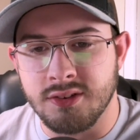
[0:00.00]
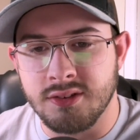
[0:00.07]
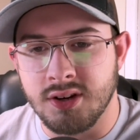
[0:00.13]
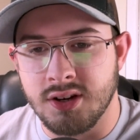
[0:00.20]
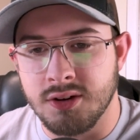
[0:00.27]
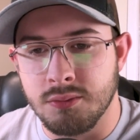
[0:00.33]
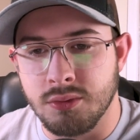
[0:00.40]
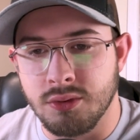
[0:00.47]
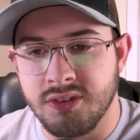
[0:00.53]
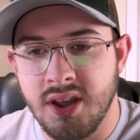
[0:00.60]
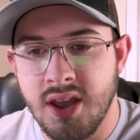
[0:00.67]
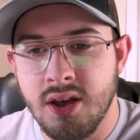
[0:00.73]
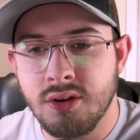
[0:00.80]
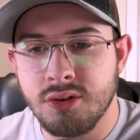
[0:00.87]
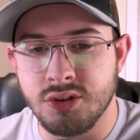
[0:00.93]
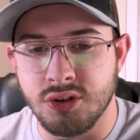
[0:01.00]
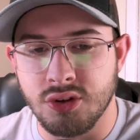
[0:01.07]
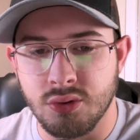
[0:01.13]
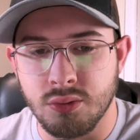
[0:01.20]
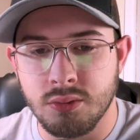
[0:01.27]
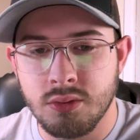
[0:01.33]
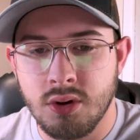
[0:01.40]
and it will tell
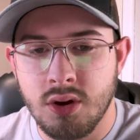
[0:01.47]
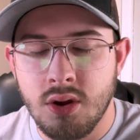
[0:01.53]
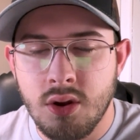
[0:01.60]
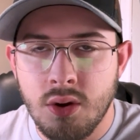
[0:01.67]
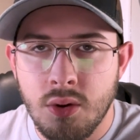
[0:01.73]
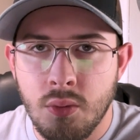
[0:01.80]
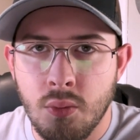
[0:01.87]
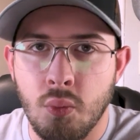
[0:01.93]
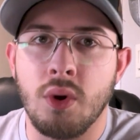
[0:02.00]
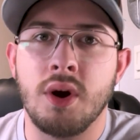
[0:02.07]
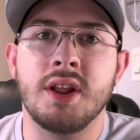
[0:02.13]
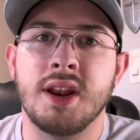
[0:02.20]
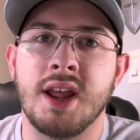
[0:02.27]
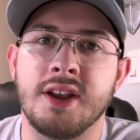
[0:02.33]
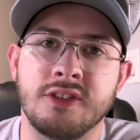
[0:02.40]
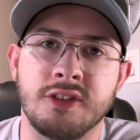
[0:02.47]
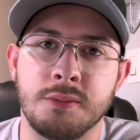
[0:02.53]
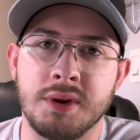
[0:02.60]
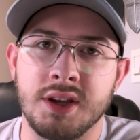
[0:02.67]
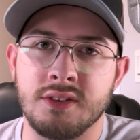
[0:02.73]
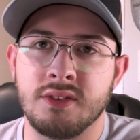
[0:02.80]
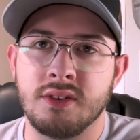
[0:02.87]
you what it
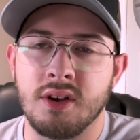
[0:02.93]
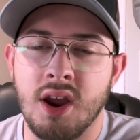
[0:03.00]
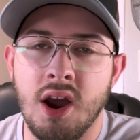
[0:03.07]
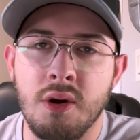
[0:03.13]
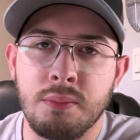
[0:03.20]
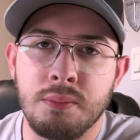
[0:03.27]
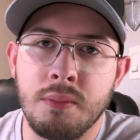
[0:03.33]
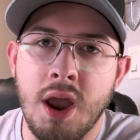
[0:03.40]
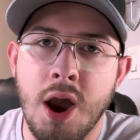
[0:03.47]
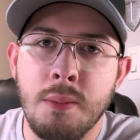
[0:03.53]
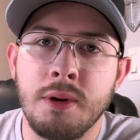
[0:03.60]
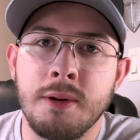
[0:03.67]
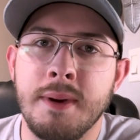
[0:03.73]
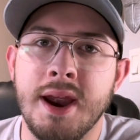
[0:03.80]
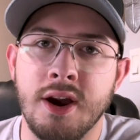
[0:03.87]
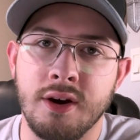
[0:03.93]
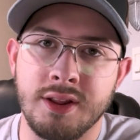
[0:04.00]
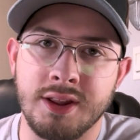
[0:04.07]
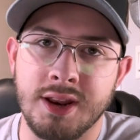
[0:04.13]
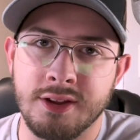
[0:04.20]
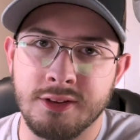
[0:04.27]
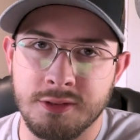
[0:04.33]
estimates, how prepared
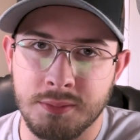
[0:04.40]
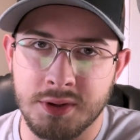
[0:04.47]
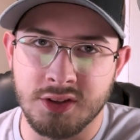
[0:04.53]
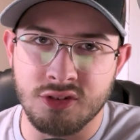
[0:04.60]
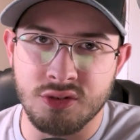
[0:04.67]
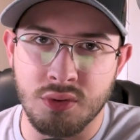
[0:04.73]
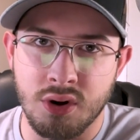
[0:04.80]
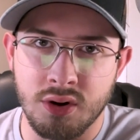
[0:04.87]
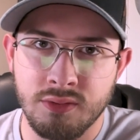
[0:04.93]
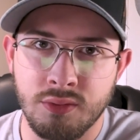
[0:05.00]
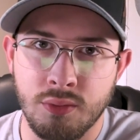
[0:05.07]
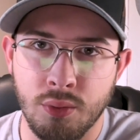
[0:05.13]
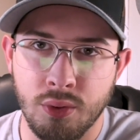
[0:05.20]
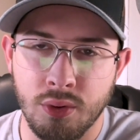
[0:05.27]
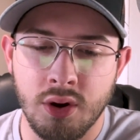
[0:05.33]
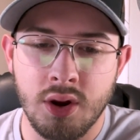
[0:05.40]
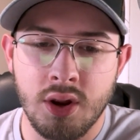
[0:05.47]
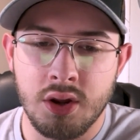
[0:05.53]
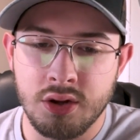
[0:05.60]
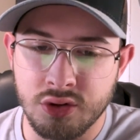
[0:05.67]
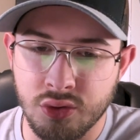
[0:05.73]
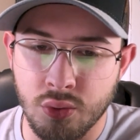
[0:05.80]
it estimates you are for
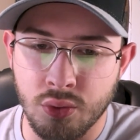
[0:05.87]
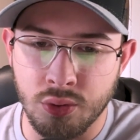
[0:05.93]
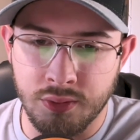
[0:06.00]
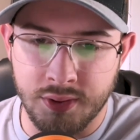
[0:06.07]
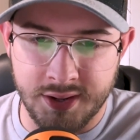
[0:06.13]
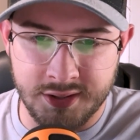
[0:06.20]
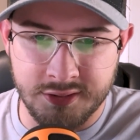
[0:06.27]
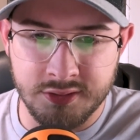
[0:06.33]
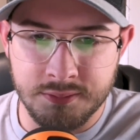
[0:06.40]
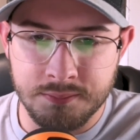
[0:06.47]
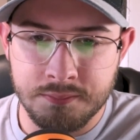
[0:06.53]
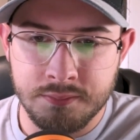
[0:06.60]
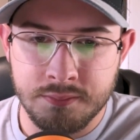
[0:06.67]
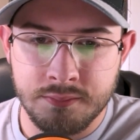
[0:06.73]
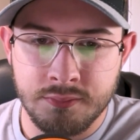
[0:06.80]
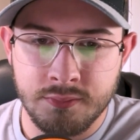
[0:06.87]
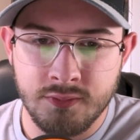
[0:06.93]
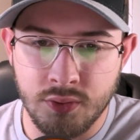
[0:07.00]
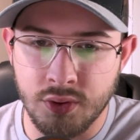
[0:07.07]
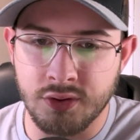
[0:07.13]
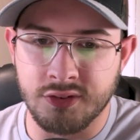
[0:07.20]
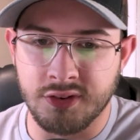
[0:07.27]
your race.
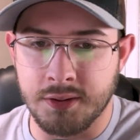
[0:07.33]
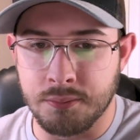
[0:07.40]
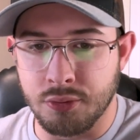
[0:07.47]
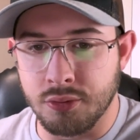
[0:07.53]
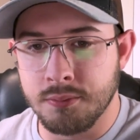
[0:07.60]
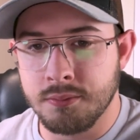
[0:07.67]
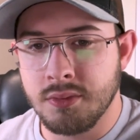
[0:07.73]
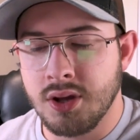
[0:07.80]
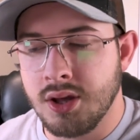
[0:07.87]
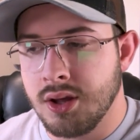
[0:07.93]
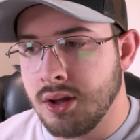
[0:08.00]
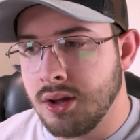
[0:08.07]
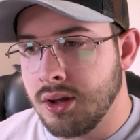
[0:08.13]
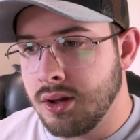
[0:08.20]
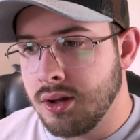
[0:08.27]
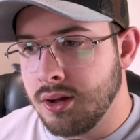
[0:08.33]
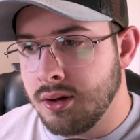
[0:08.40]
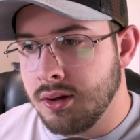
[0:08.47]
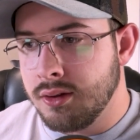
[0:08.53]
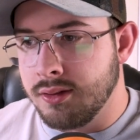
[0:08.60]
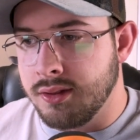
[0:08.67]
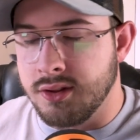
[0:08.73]
For example,
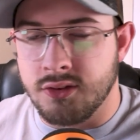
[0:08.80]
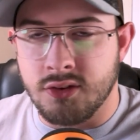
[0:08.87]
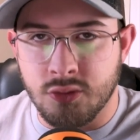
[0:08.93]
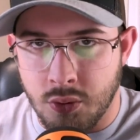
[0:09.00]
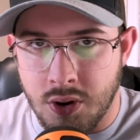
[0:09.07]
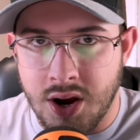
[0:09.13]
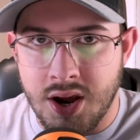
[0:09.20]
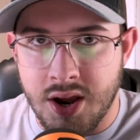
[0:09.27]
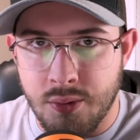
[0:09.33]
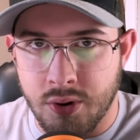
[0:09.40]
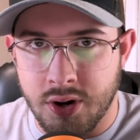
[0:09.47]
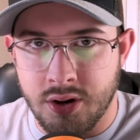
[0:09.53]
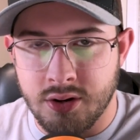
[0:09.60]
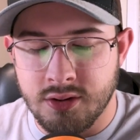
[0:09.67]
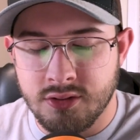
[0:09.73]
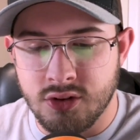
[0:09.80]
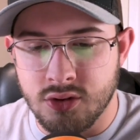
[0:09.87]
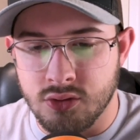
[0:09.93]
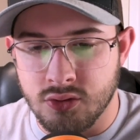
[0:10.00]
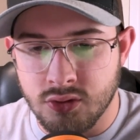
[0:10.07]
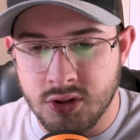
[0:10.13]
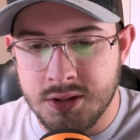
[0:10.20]
this is why I wear it
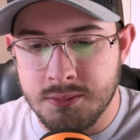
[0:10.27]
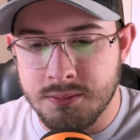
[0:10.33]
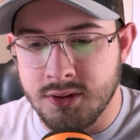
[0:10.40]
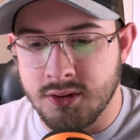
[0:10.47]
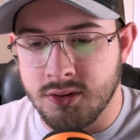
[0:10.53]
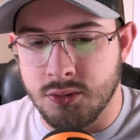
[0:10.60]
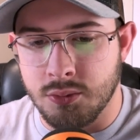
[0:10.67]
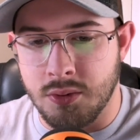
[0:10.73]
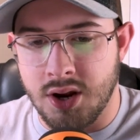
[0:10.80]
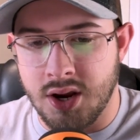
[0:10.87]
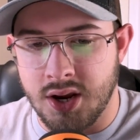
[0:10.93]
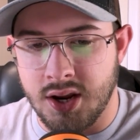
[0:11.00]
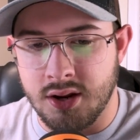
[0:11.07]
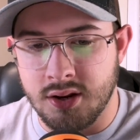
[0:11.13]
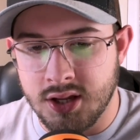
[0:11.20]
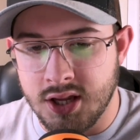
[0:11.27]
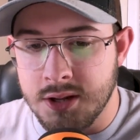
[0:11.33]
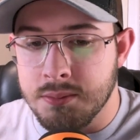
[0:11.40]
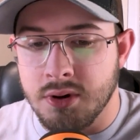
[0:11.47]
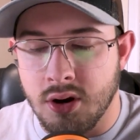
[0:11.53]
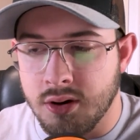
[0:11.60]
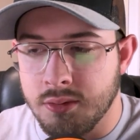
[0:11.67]
to sleep. This is why I
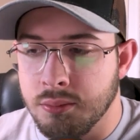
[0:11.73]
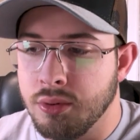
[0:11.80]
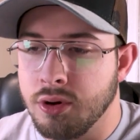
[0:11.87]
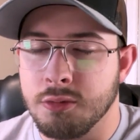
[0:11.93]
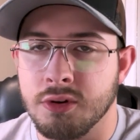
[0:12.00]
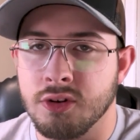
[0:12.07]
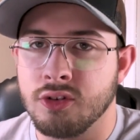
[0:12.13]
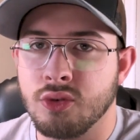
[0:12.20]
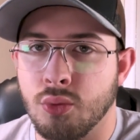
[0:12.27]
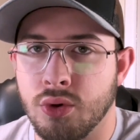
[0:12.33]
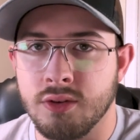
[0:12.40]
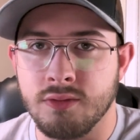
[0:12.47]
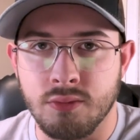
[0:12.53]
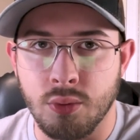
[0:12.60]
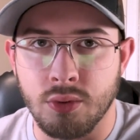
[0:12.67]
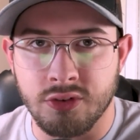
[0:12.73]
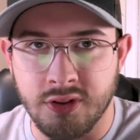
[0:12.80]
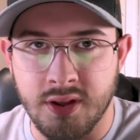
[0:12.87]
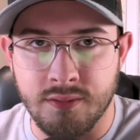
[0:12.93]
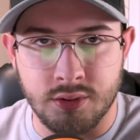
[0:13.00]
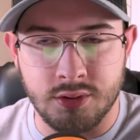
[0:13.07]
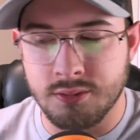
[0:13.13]
keep it on pretty much
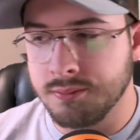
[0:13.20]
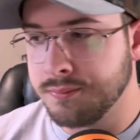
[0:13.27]
24/7.